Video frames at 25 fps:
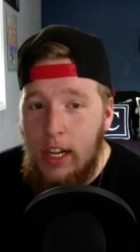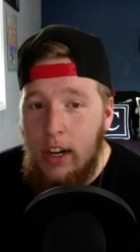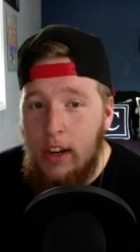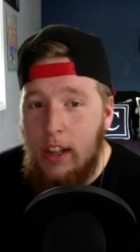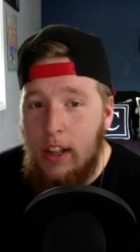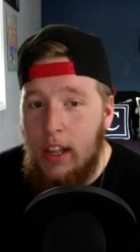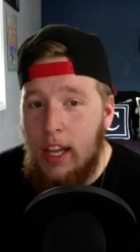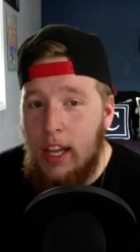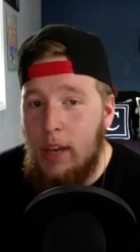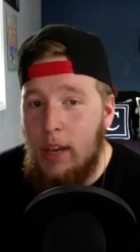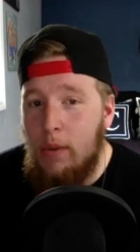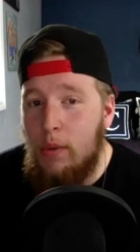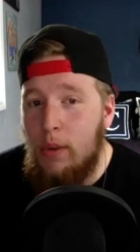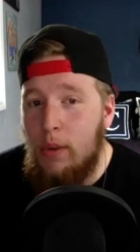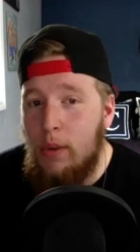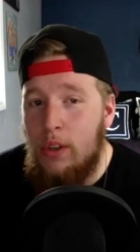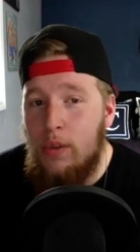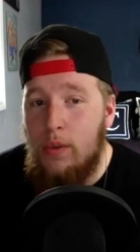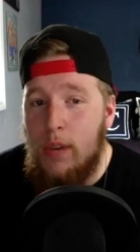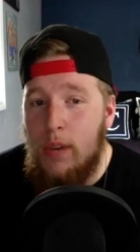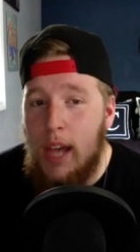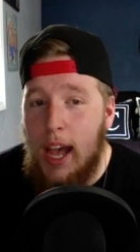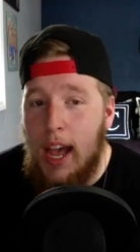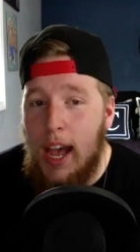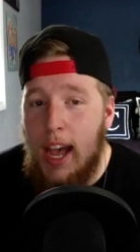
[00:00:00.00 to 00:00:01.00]
or like would
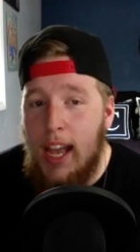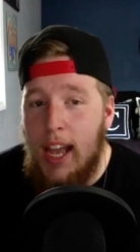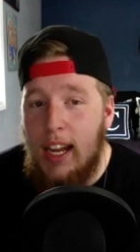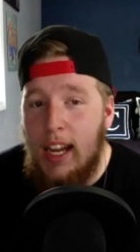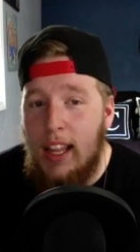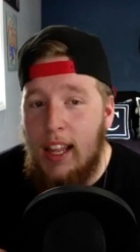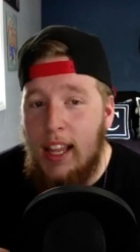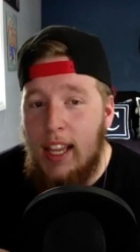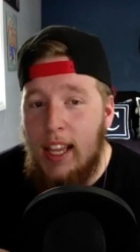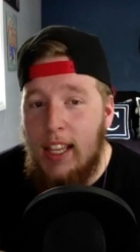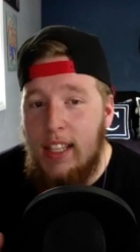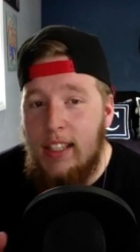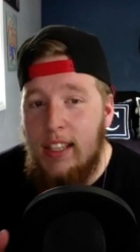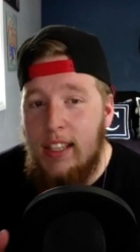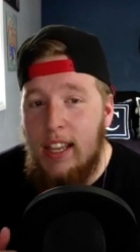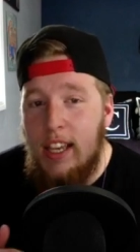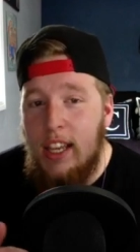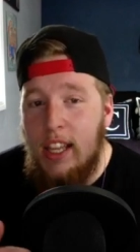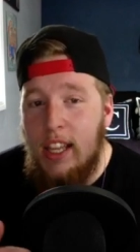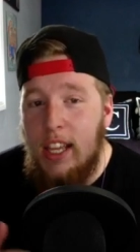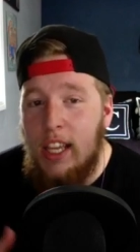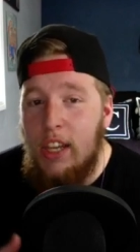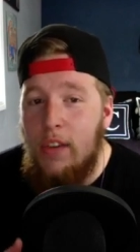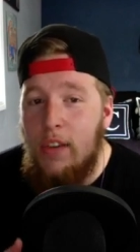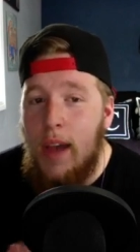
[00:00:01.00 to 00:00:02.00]
you kind of like say
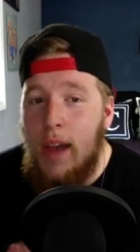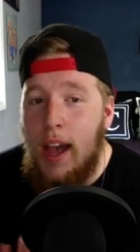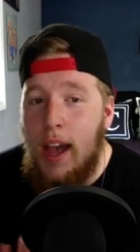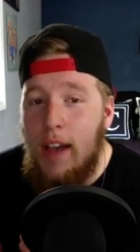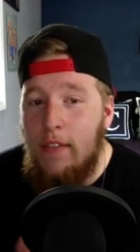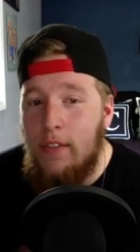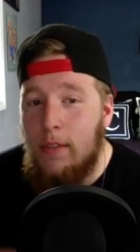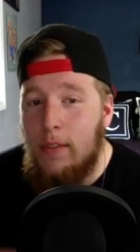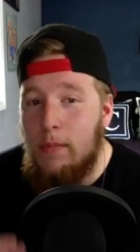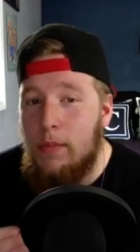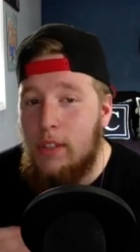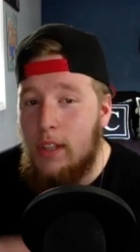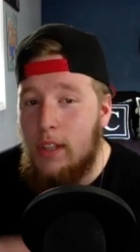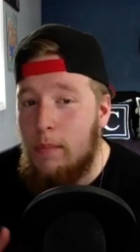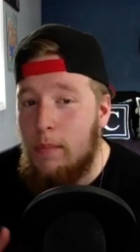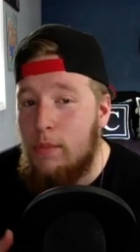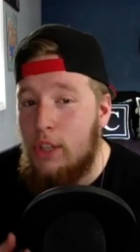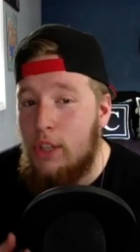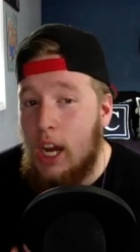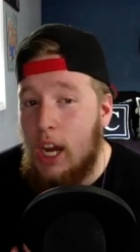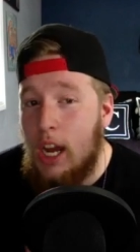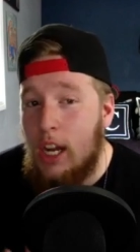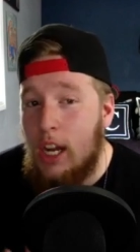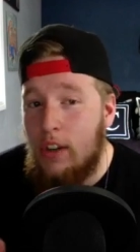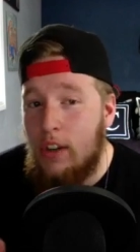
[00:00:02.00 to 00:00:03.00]
like you have some
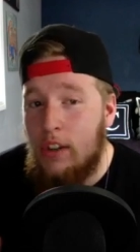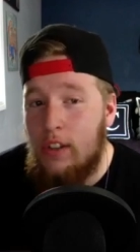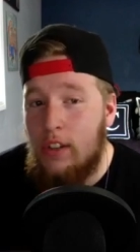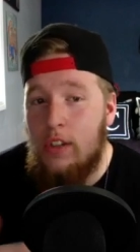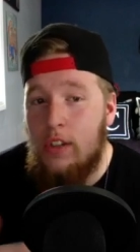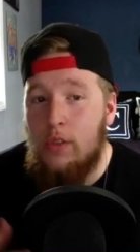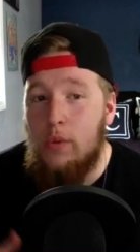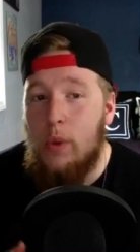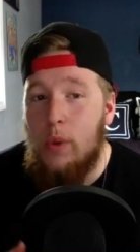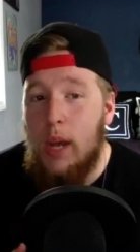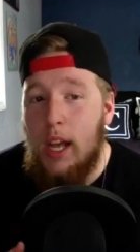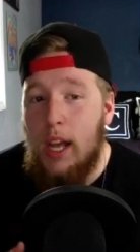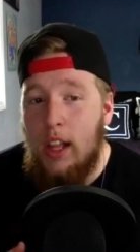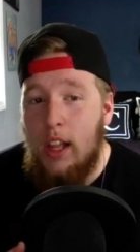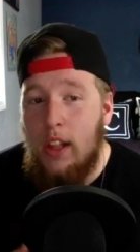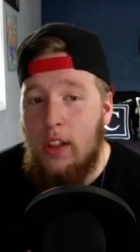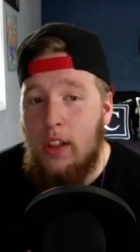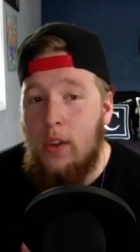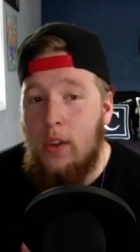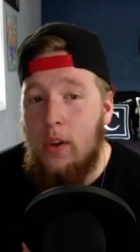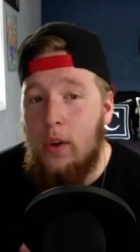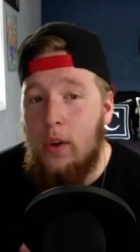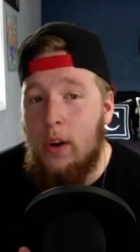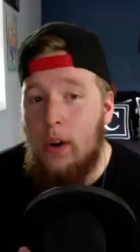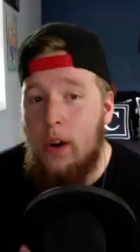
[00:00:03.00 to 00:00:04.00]
subgenres as well,
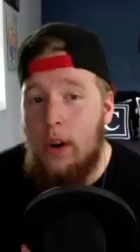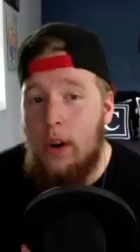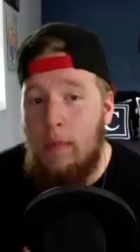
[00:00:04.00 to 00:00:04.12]
or